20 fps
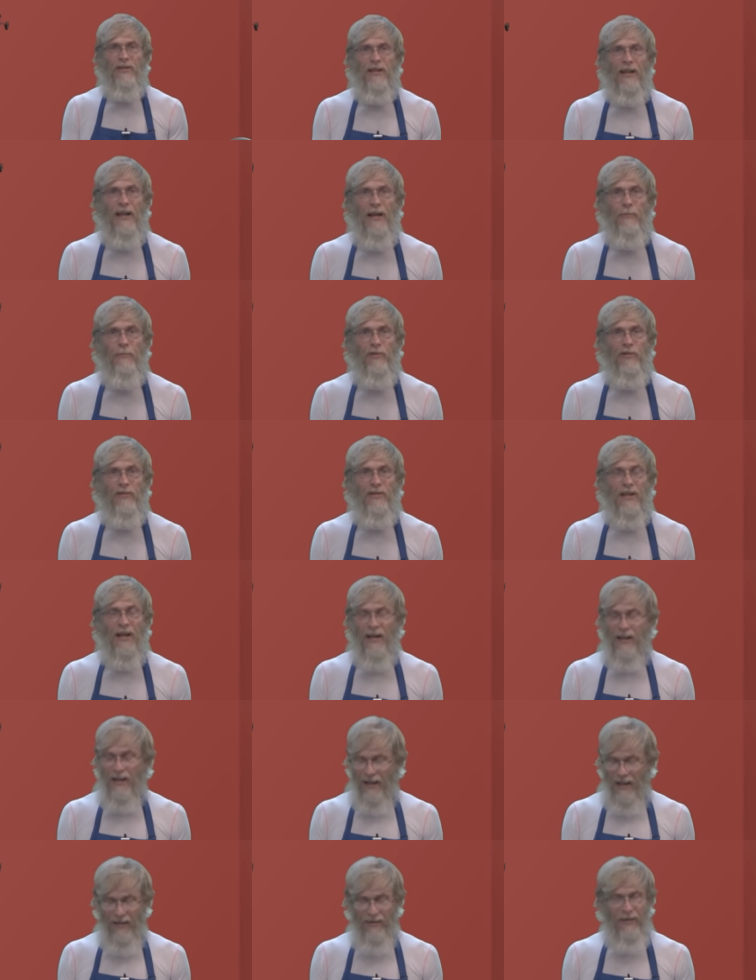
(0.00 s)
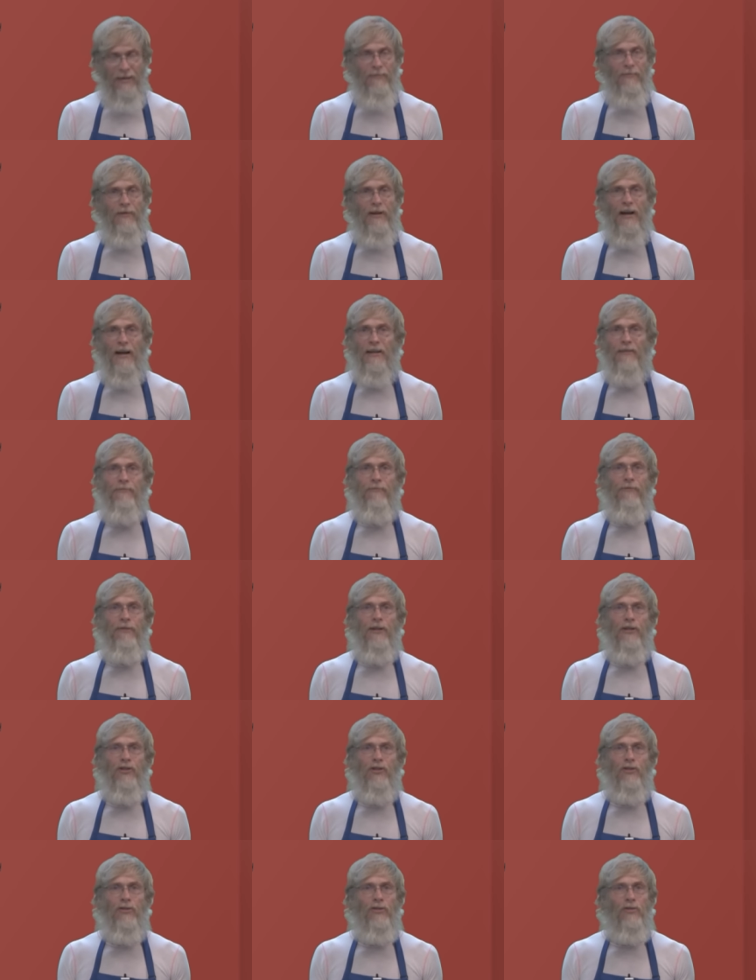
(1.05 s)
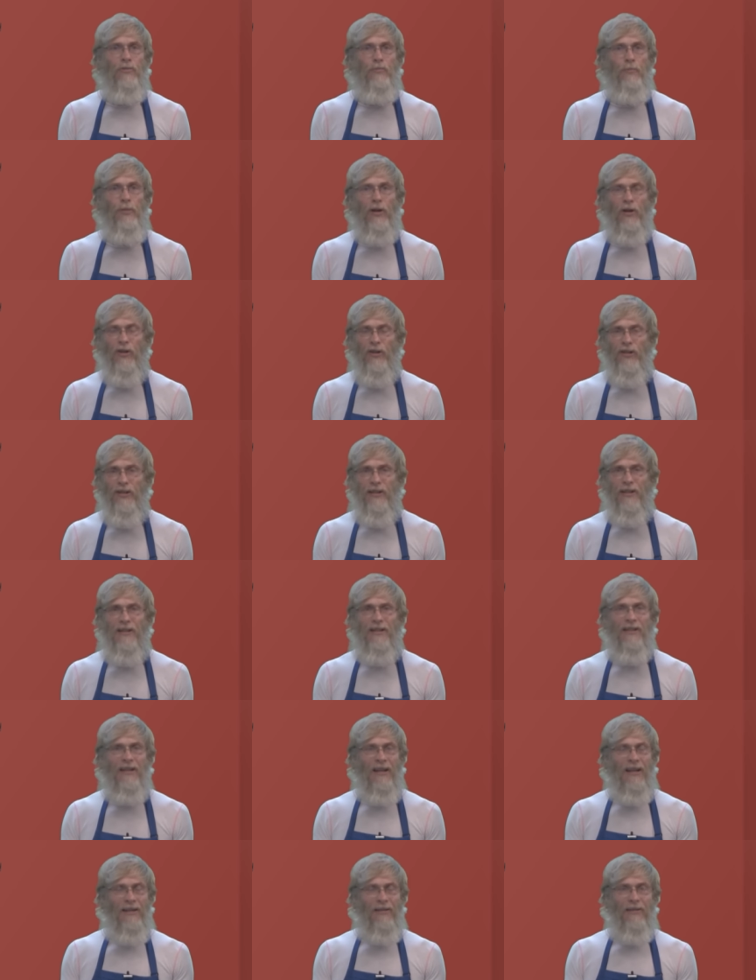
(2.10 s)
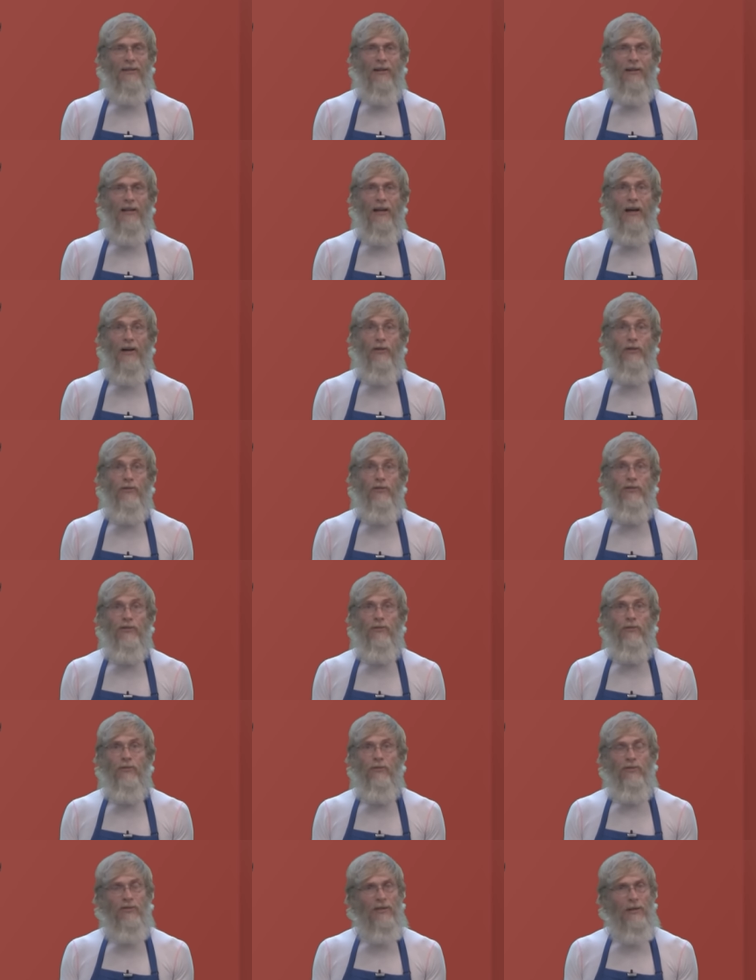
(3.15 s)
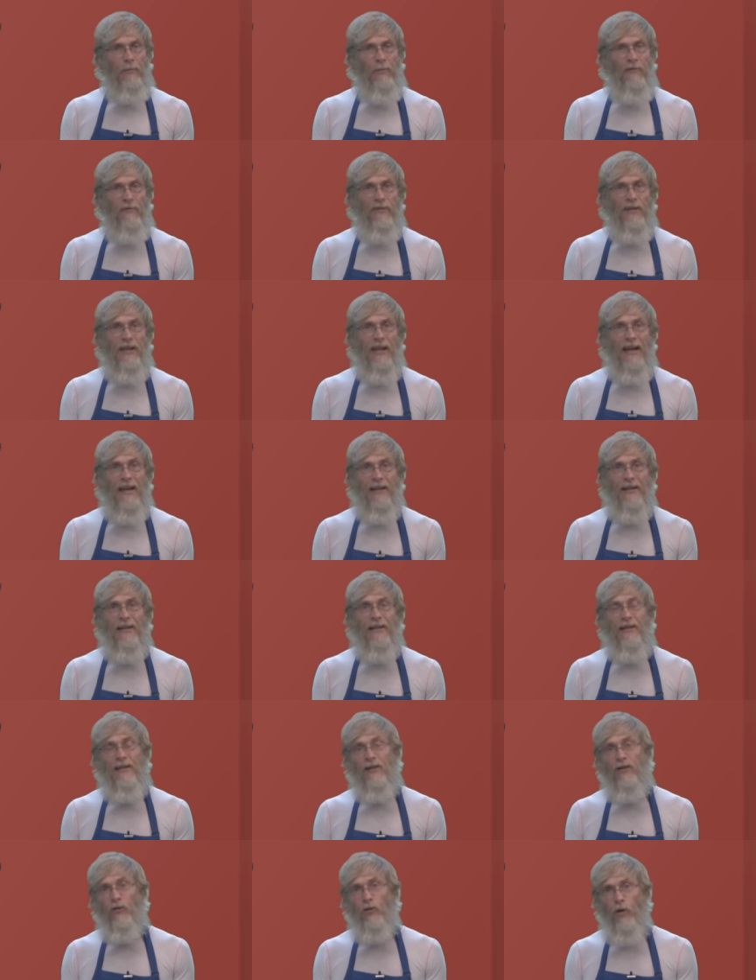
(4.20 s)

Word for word: cameras, and they've got features built in that allow you to do some of the editing,